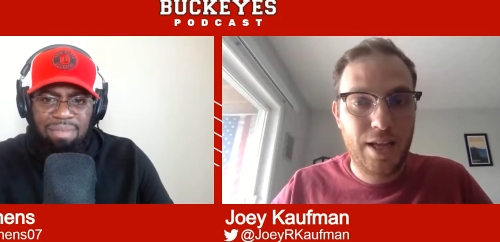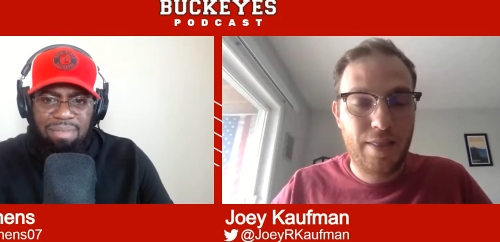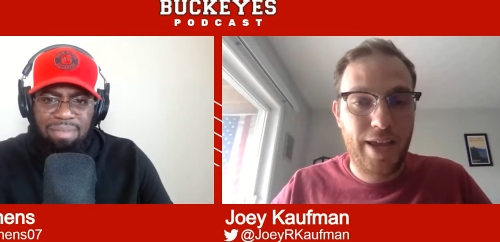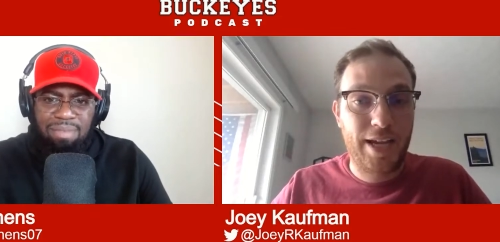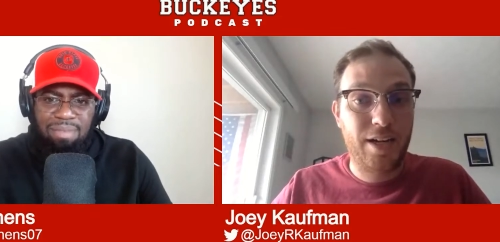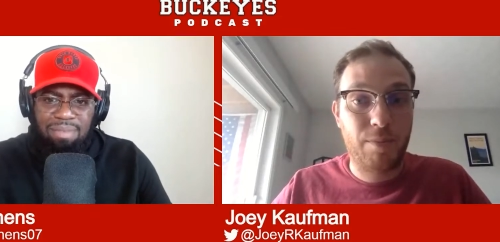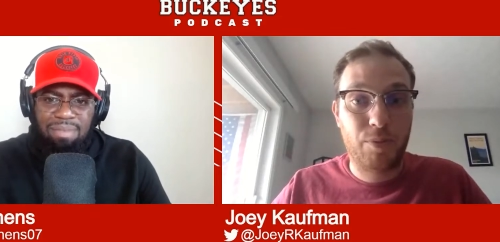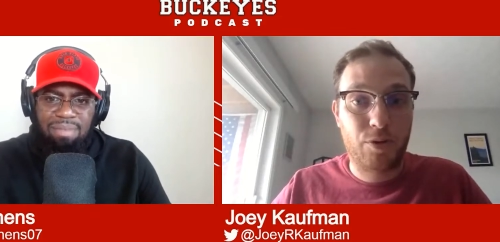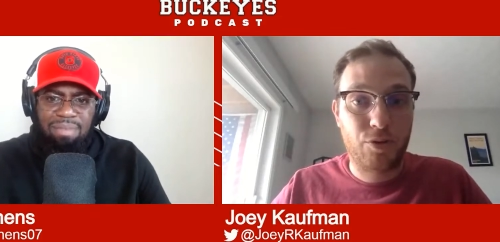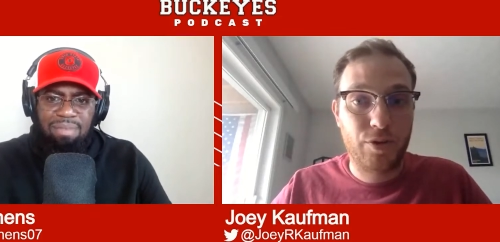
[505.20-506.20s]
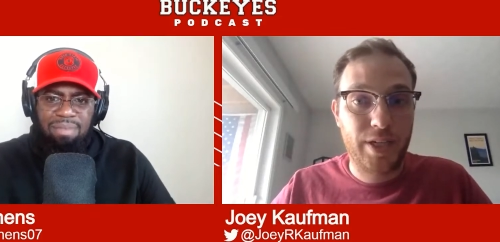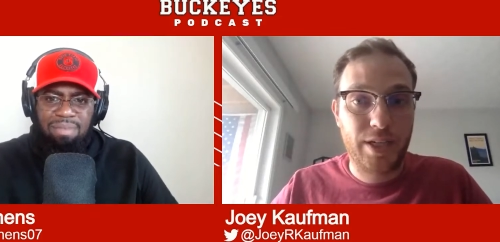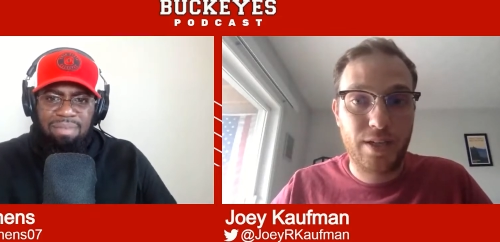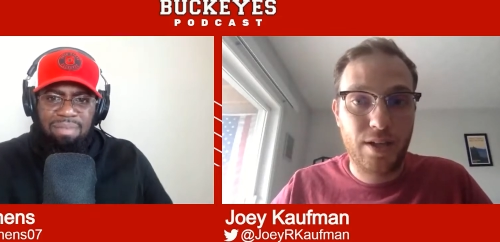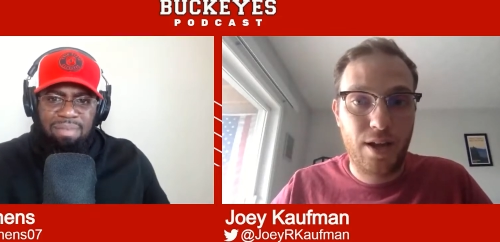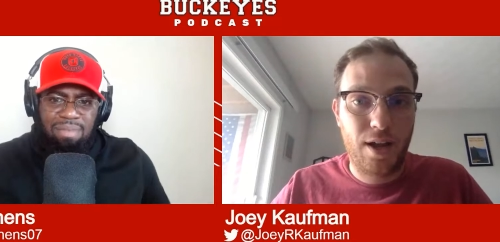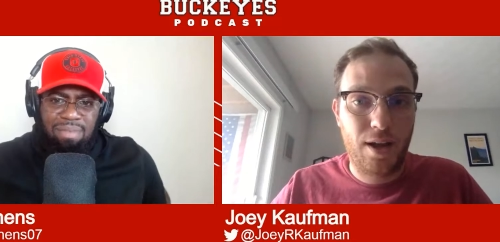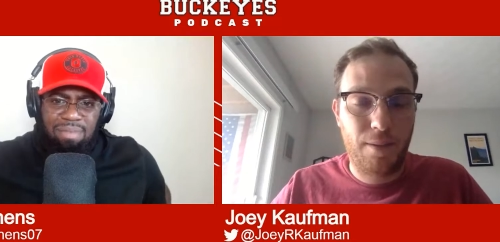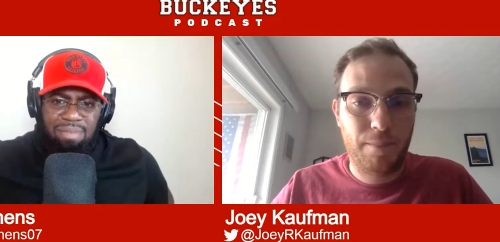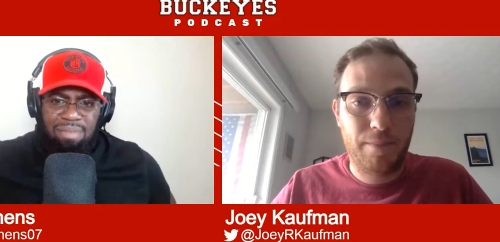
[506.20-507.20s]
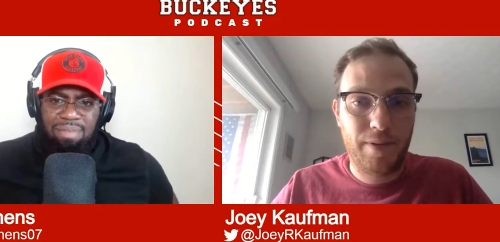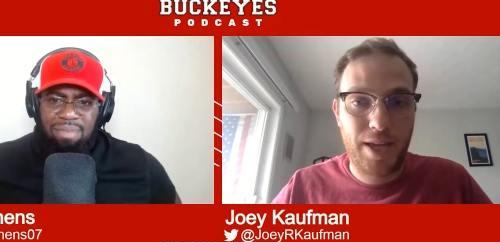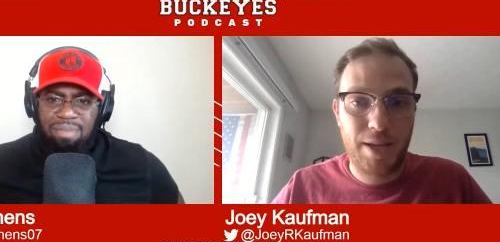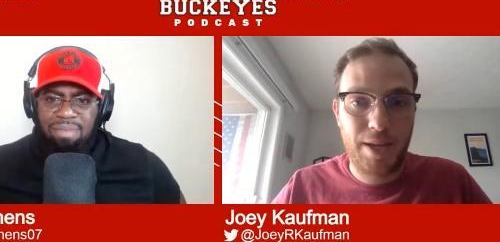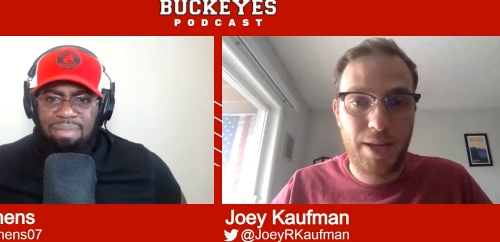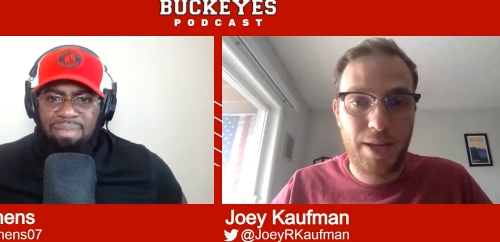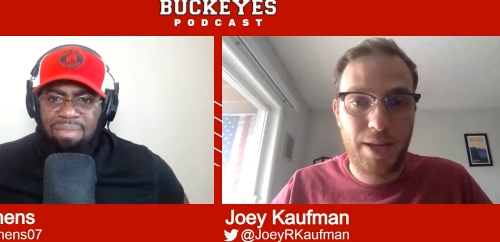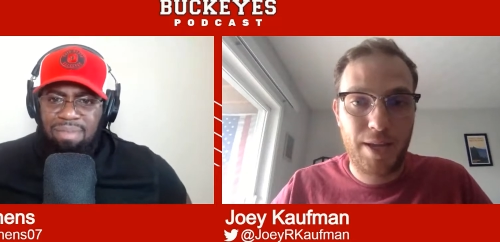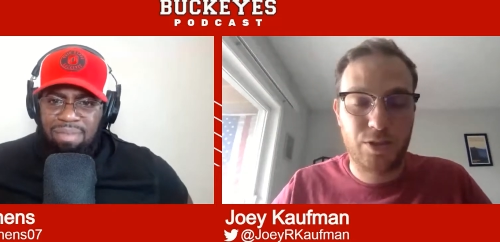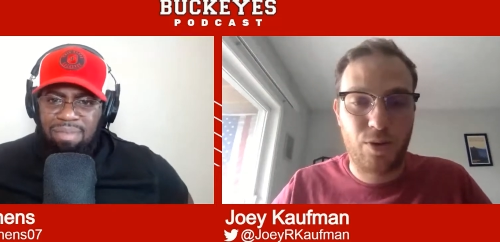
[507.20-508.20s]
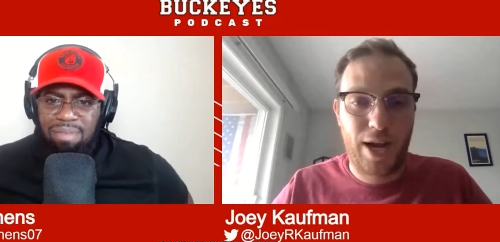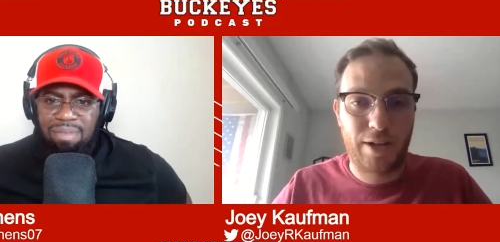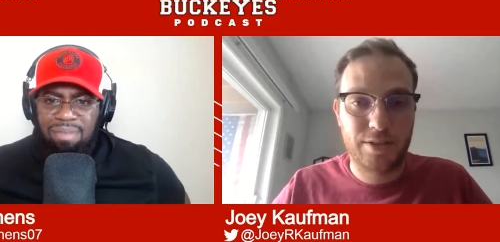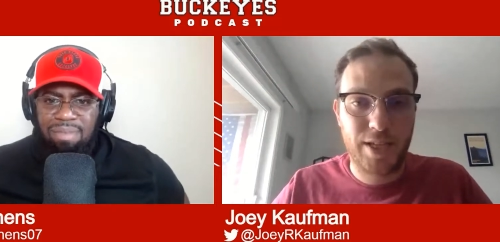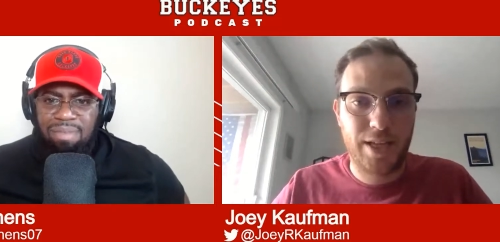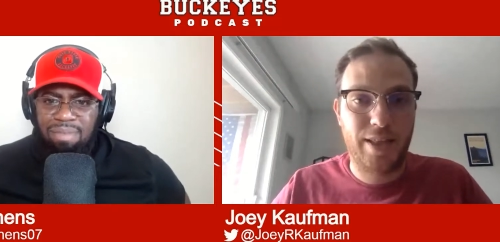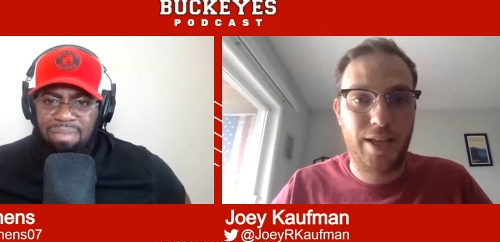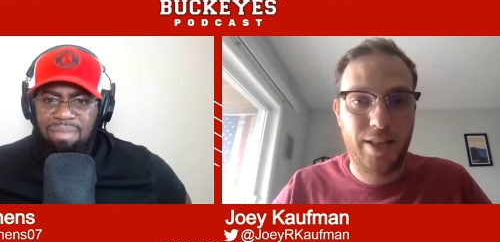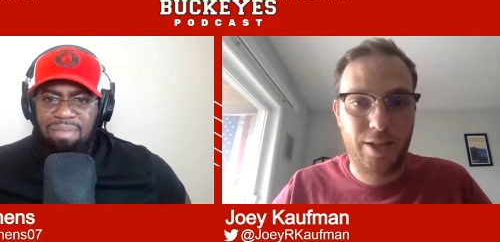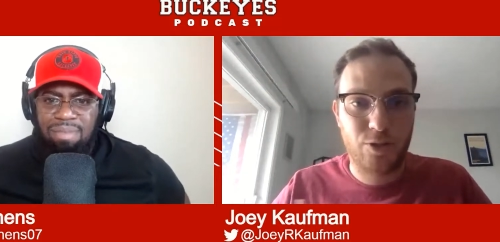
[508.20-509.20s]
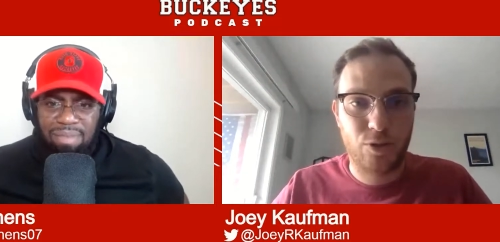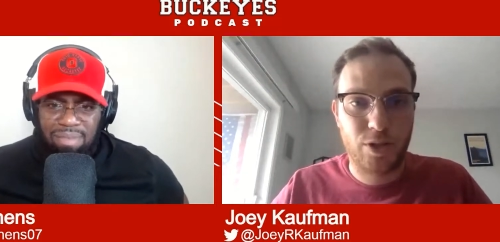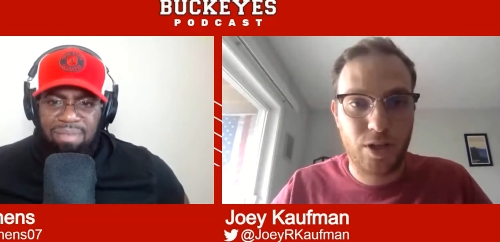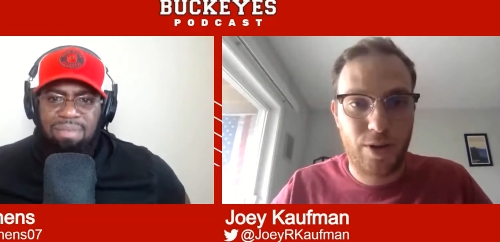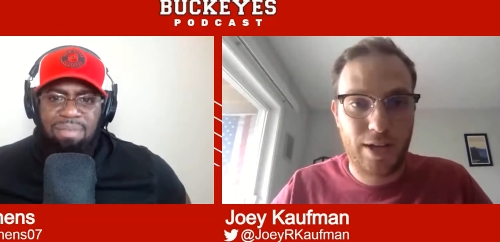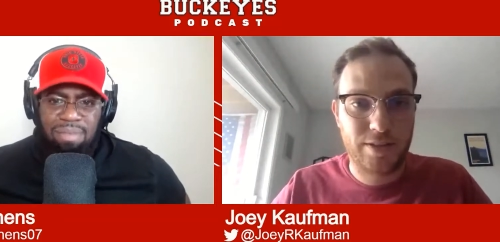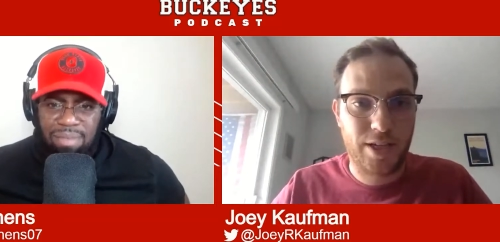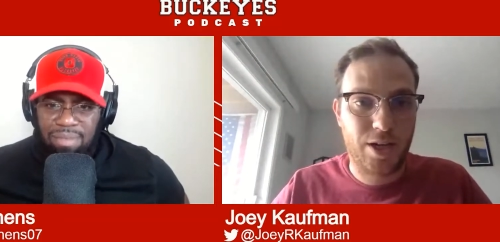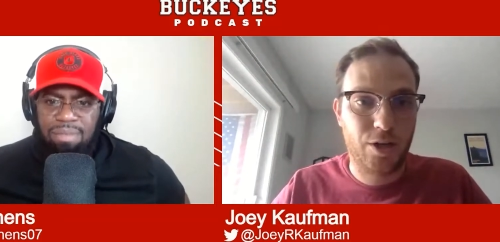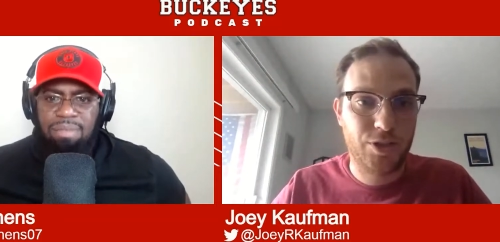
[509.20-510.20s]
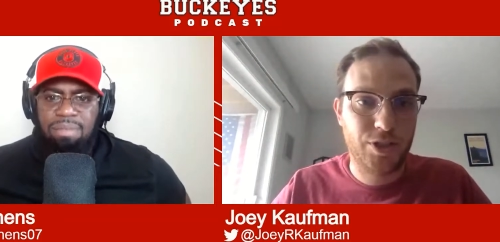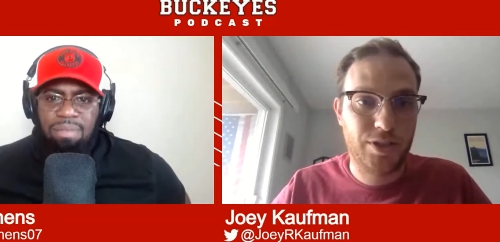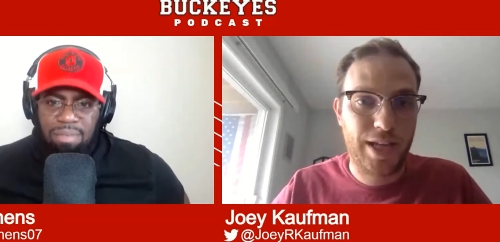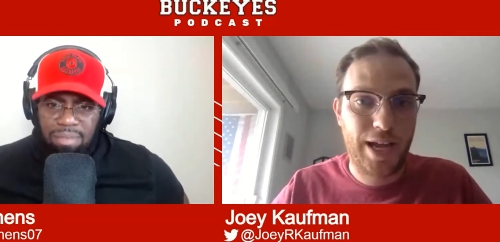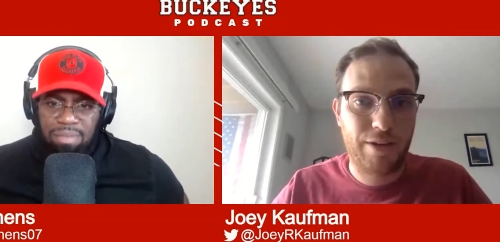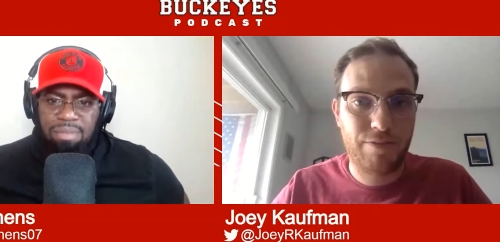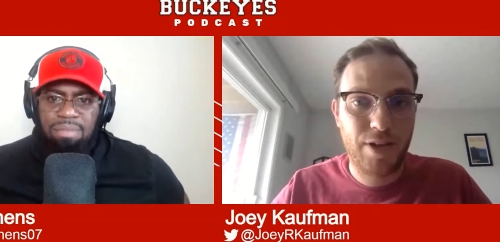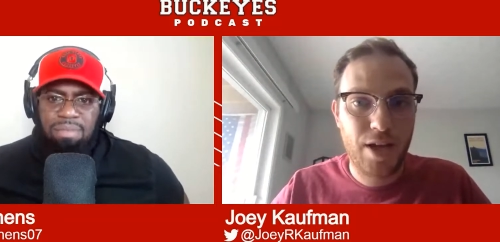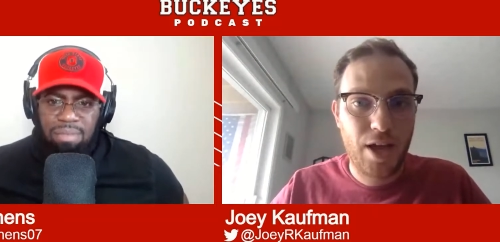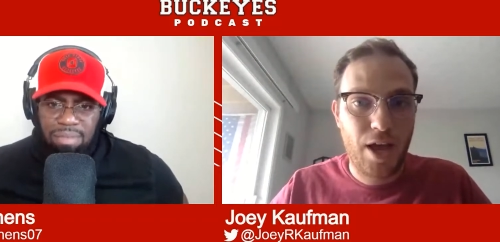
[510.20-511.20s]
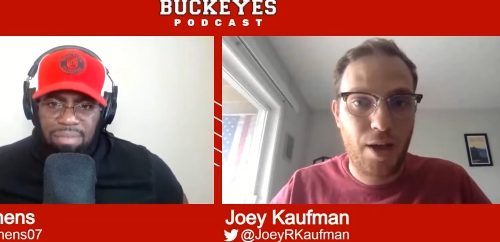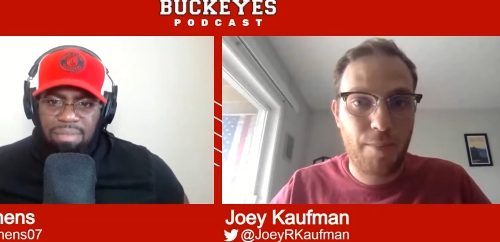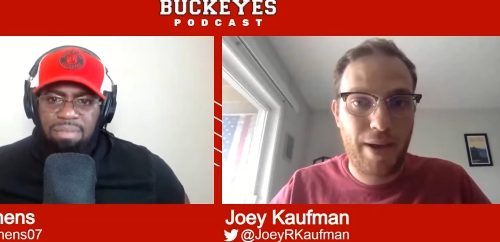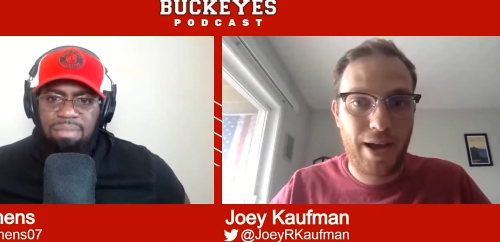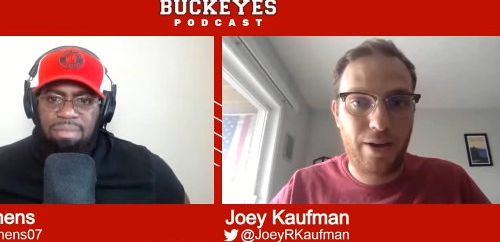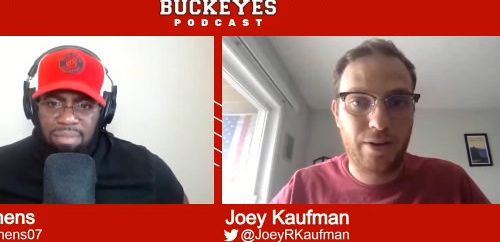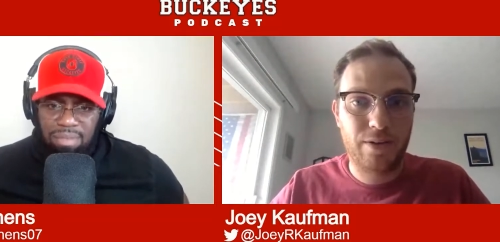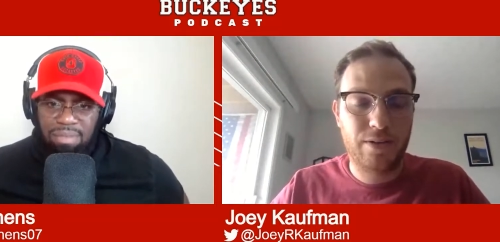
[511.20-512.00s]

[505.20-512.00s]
Speaker 1: they ended up recruiting um, him in some ways to Ohio State. They they told the Ohio State coaching staff about